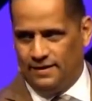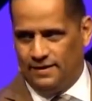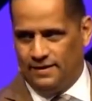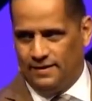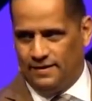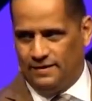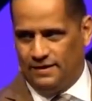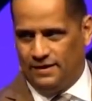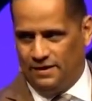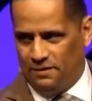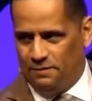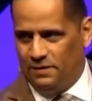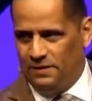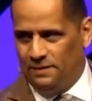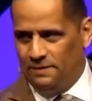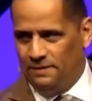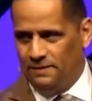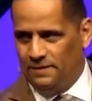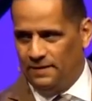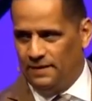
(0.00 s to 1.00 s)
Do you hear me?
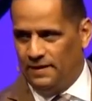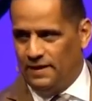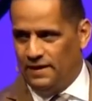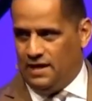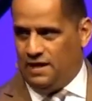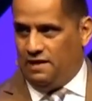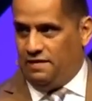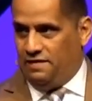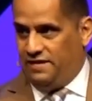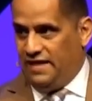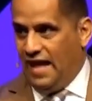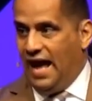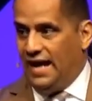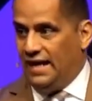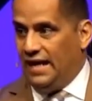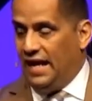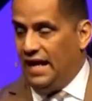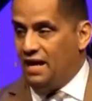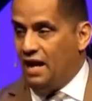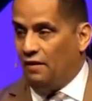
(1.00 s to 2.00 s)
That,
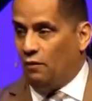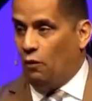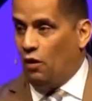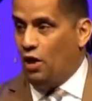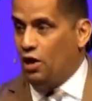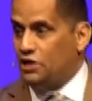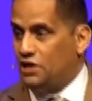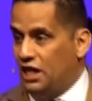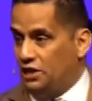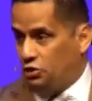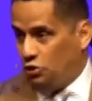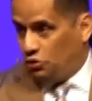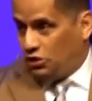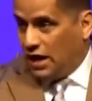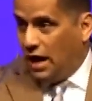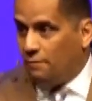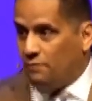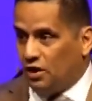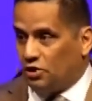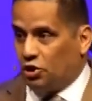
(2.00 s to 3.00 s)
in other words, that you come
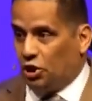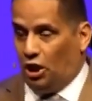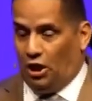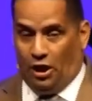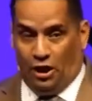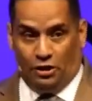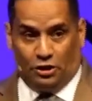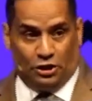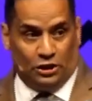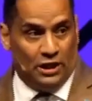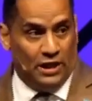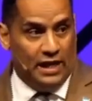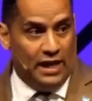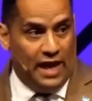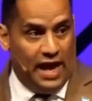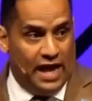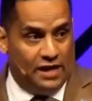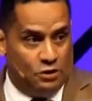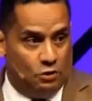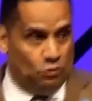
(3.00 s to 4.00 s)
to church
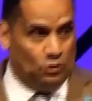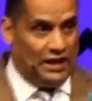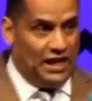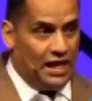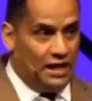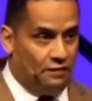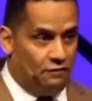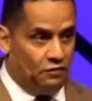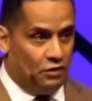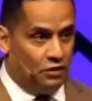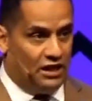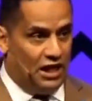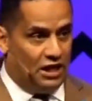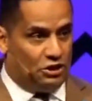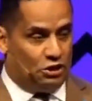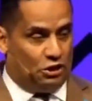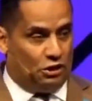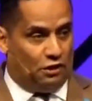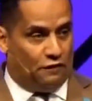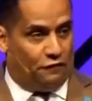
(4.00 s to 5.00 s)
and you leave. You get
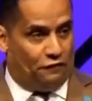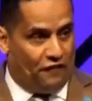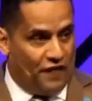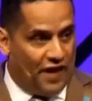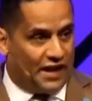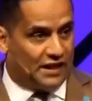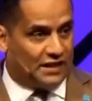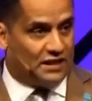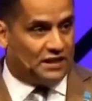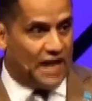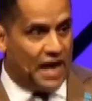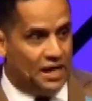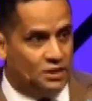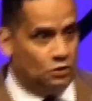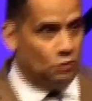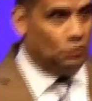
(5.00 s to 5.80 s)
your fix and you